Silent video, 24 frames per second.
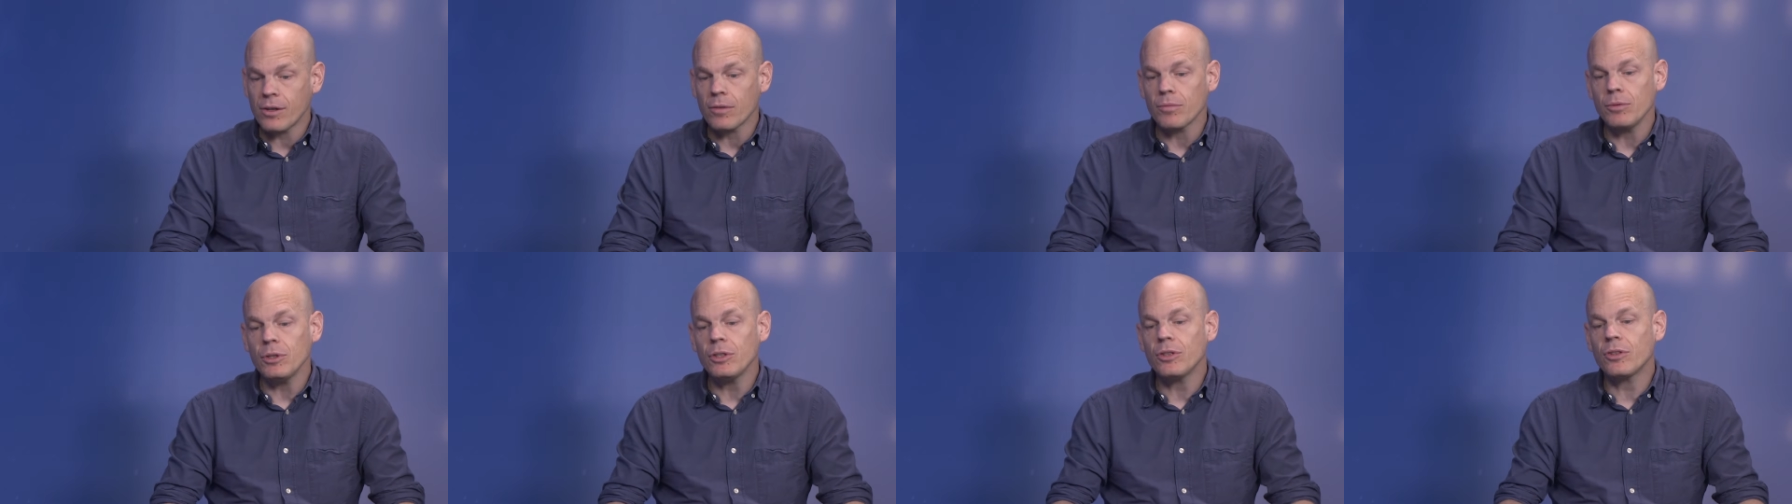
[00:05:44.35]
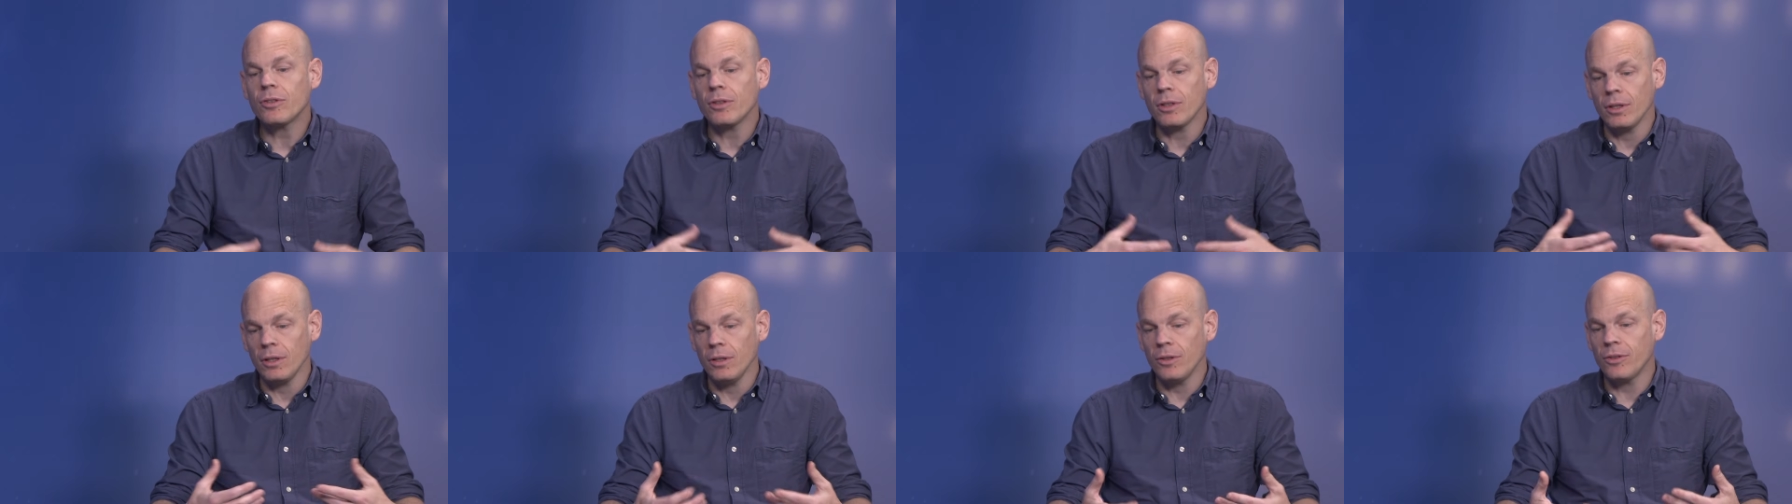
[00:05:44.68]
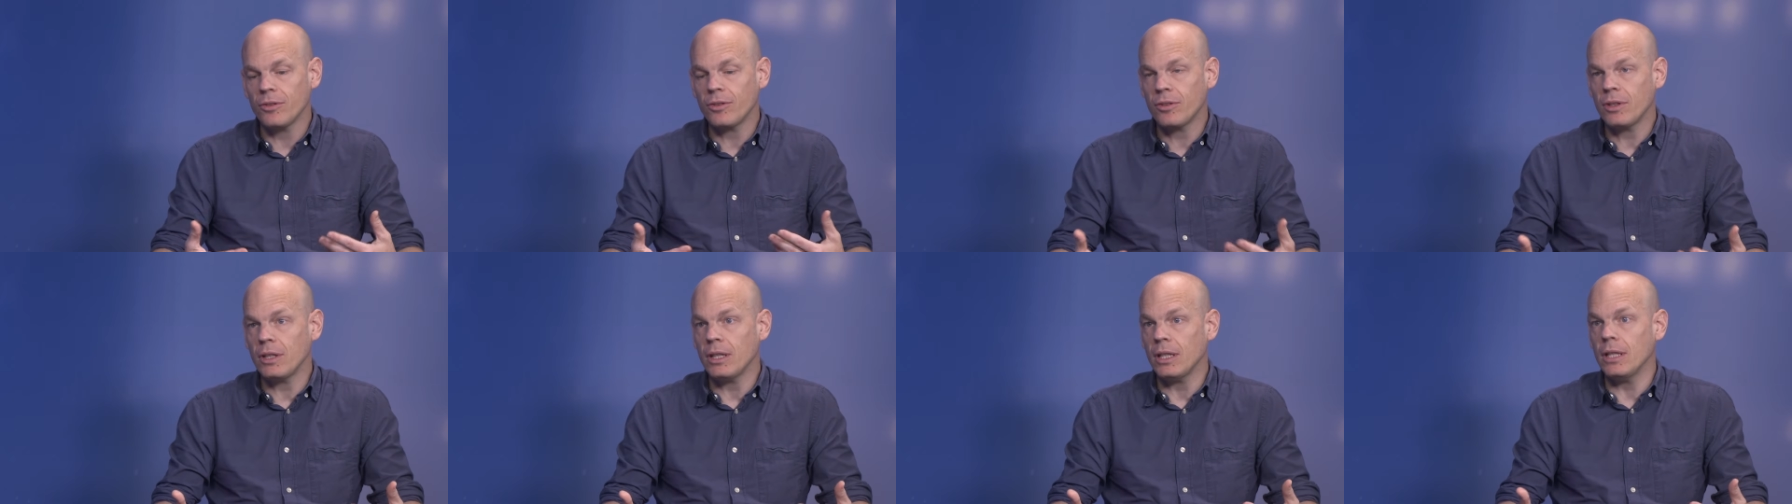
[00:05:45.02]
And we still
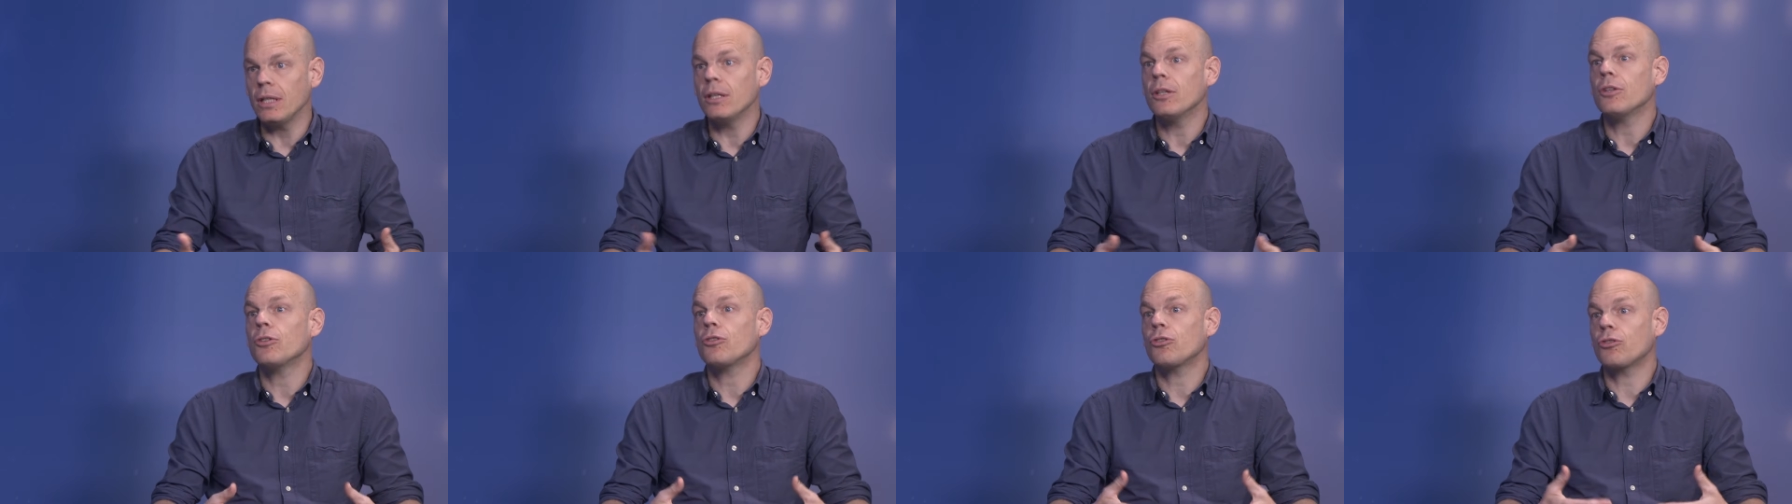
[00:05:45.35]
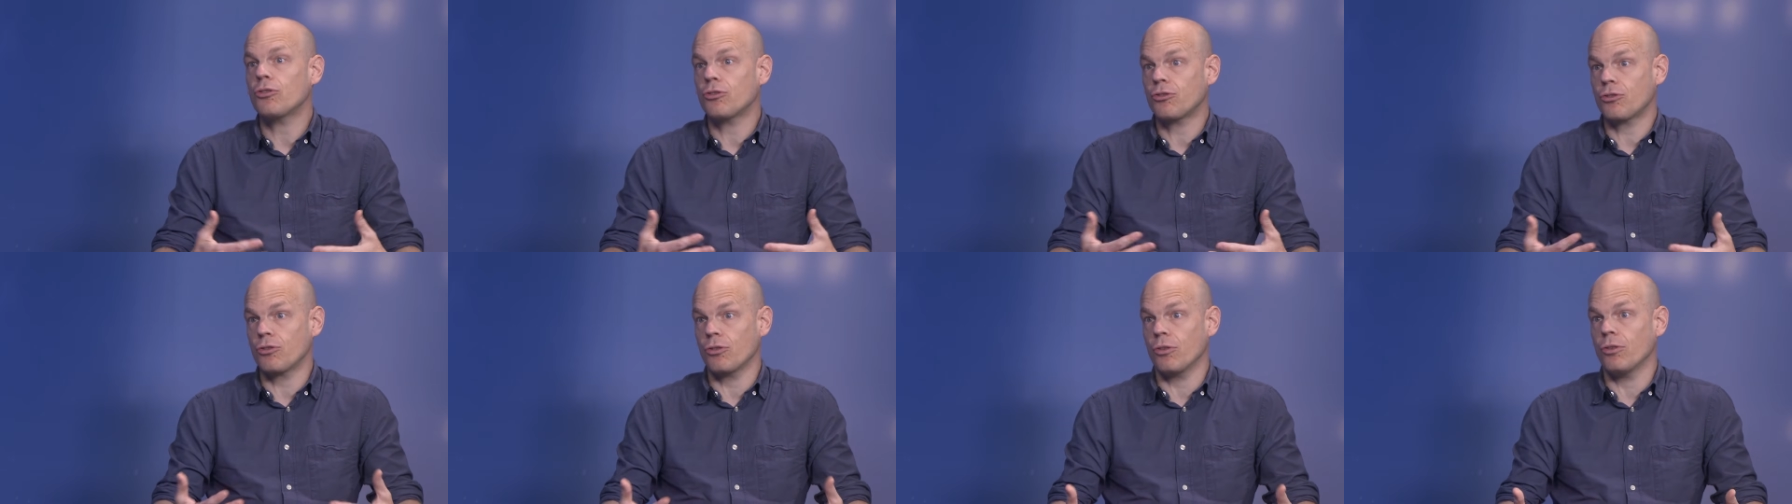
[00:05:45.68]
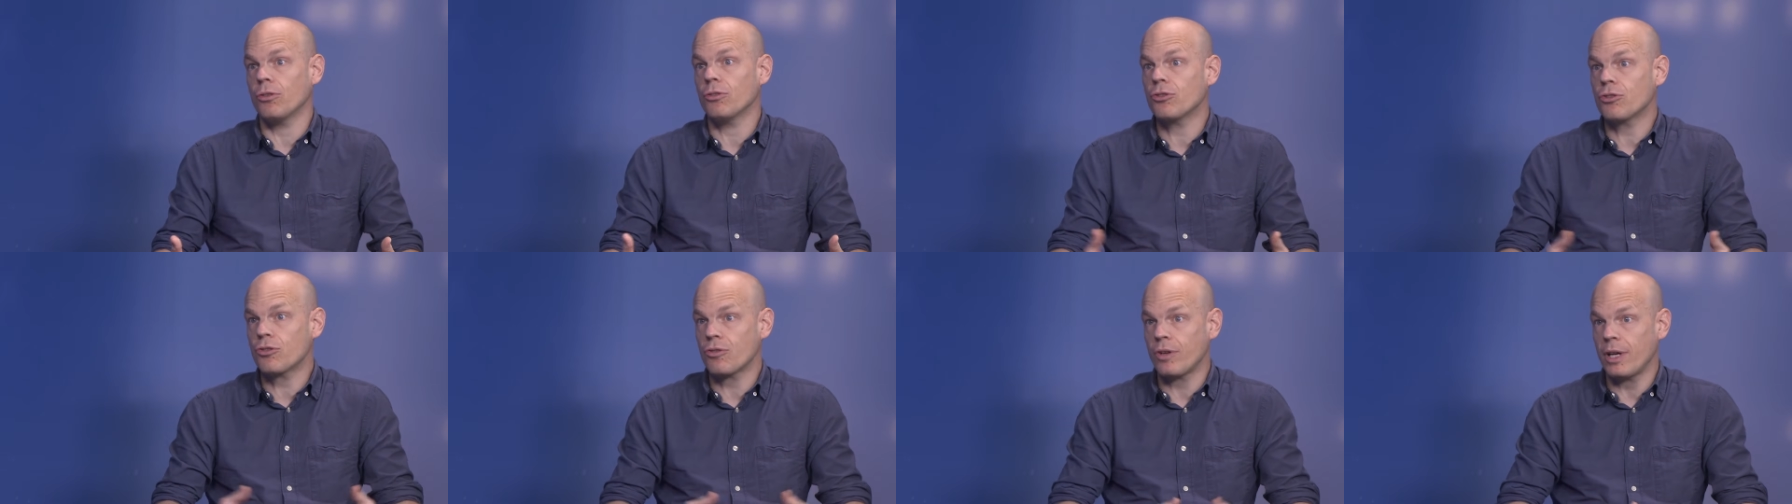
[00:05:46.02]
see
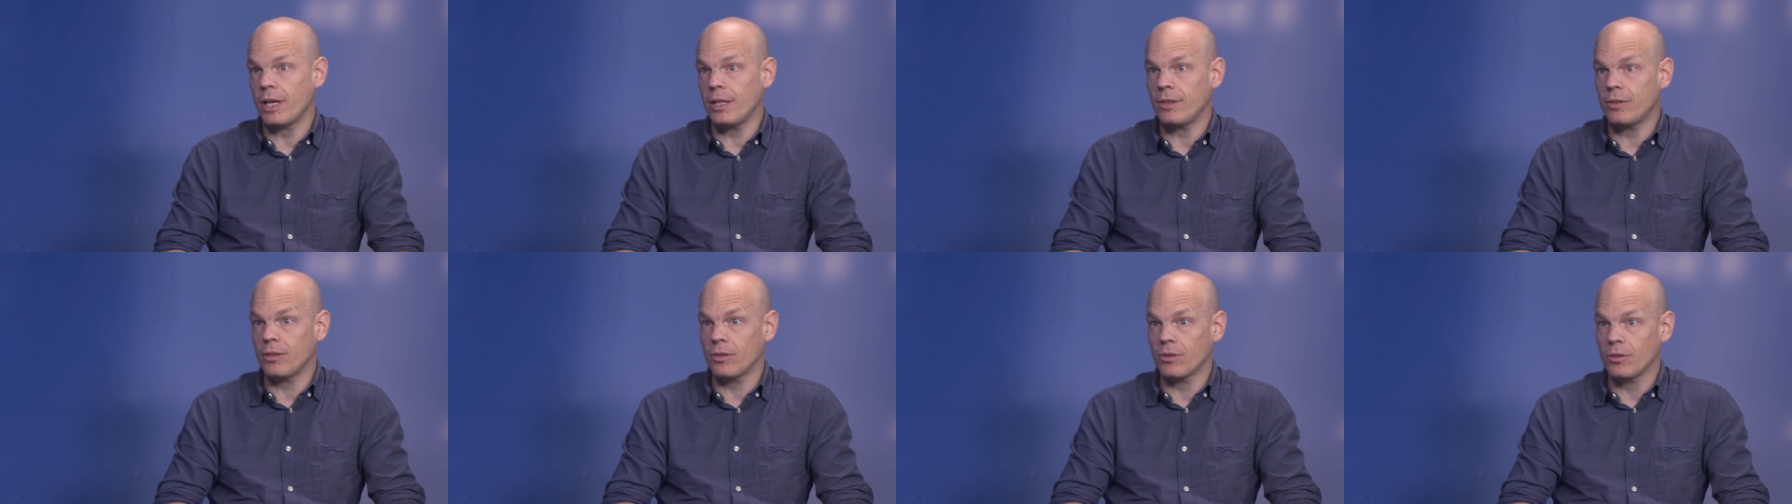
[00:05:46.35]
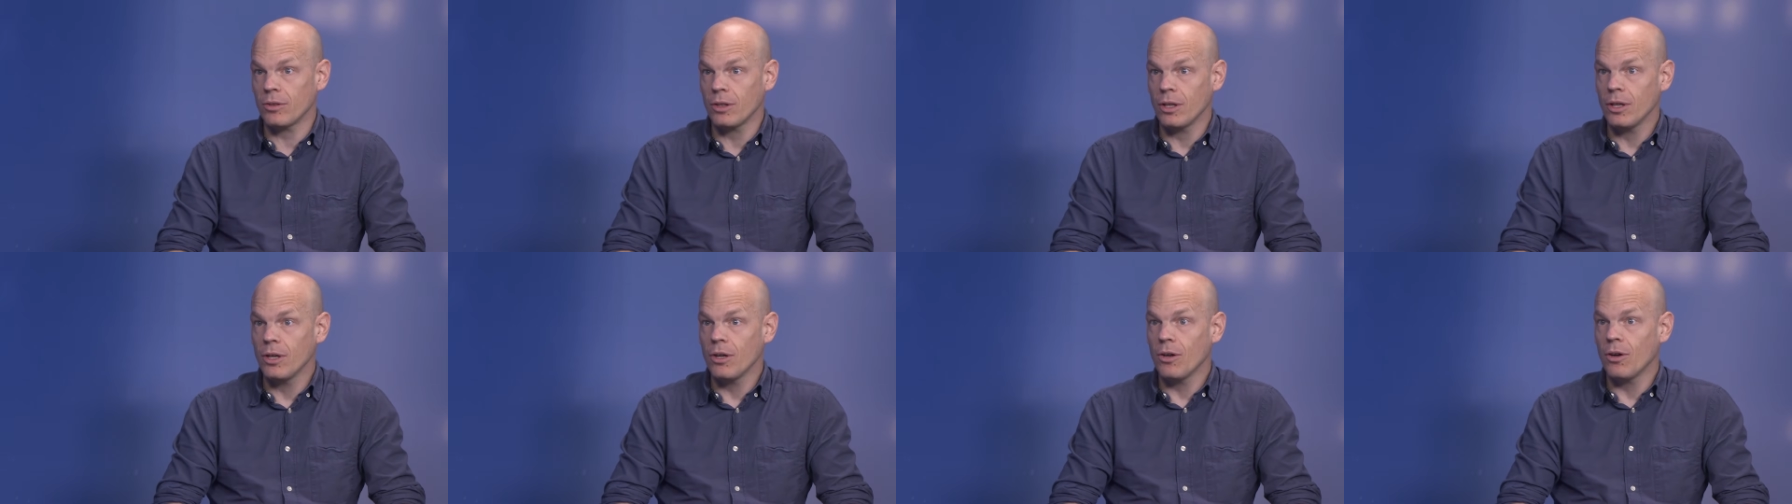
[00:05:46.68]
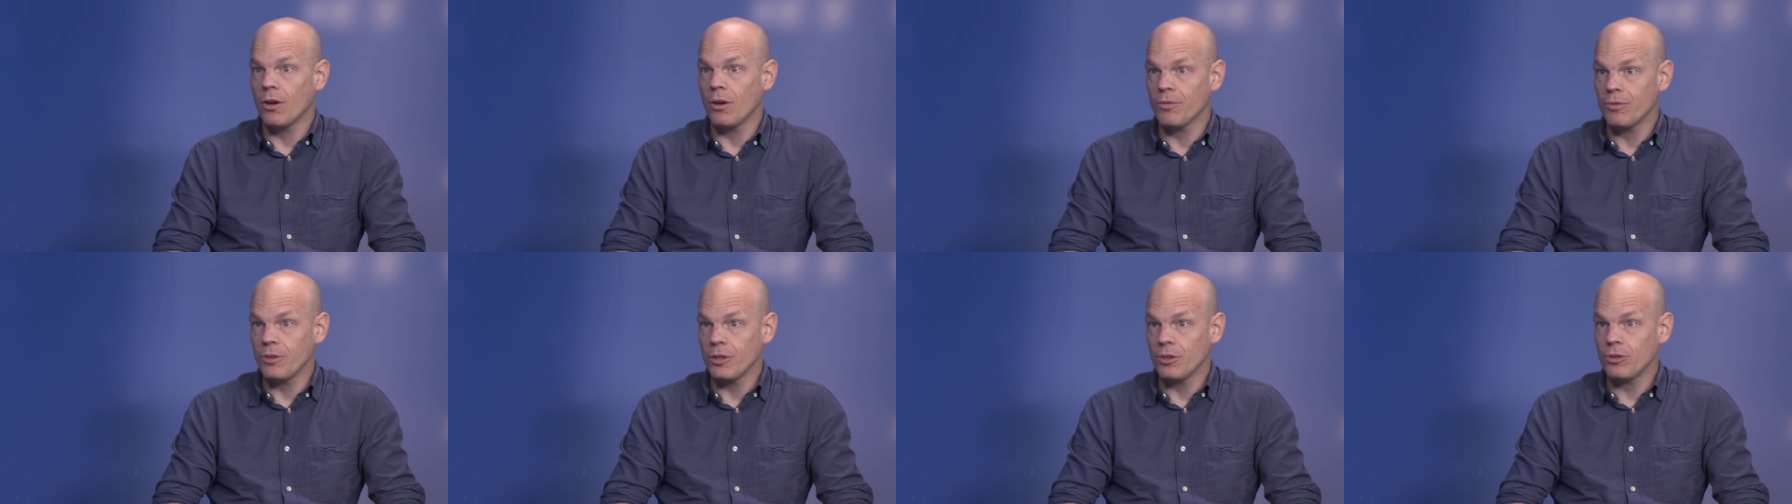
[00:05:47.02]
strong traces
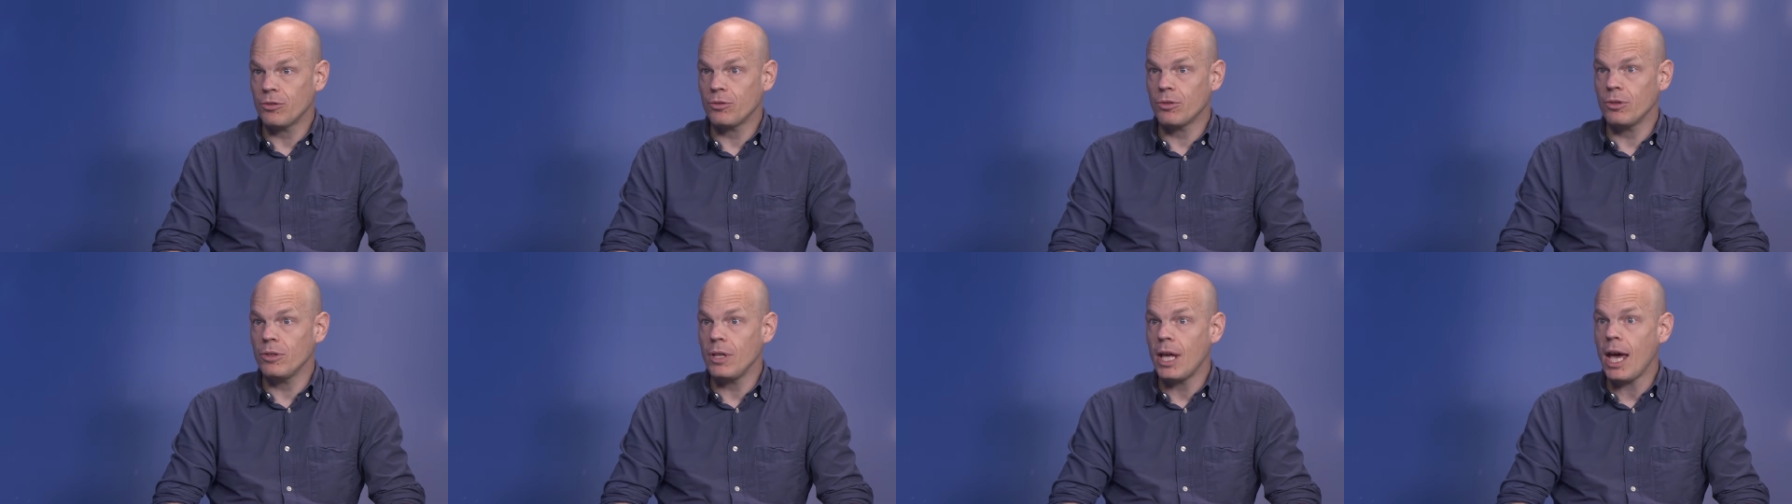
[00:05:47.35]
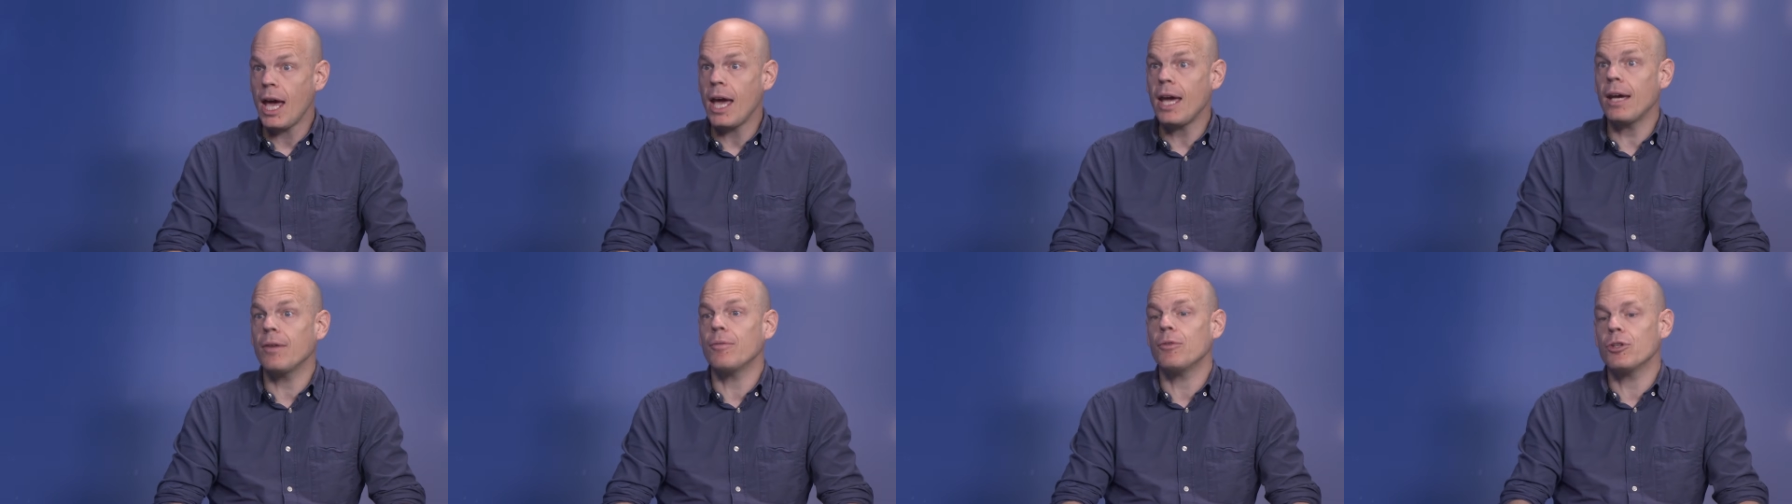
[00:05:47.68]
of this today,